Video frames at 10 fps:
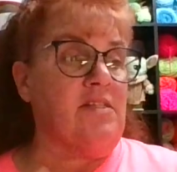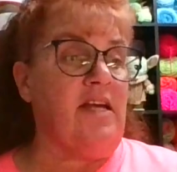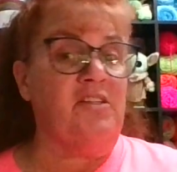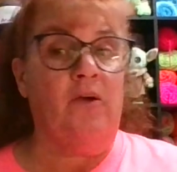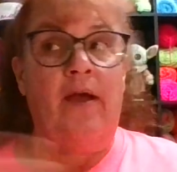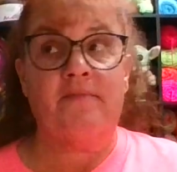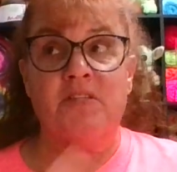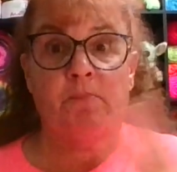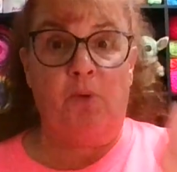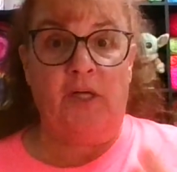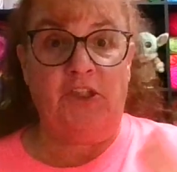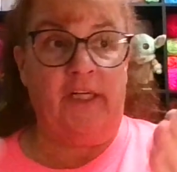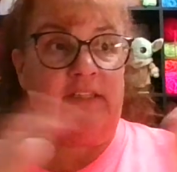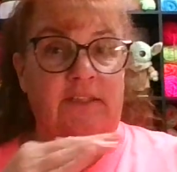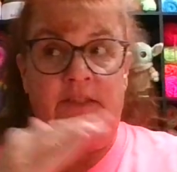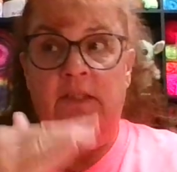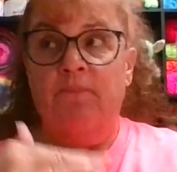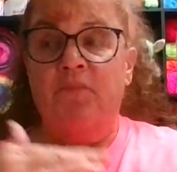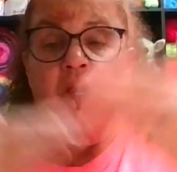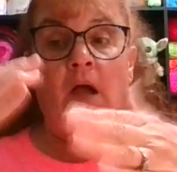I do have some projects.
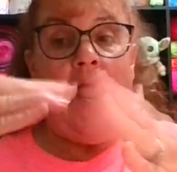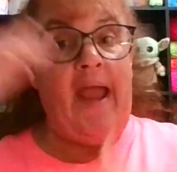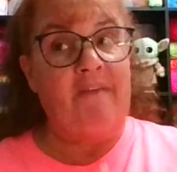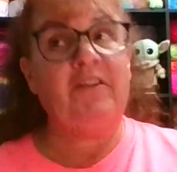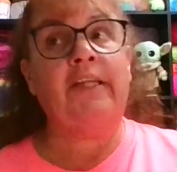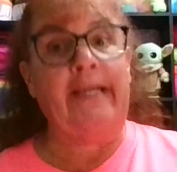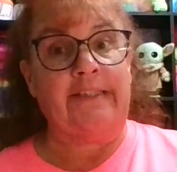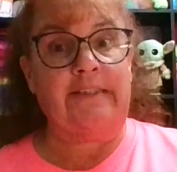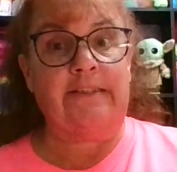I have a list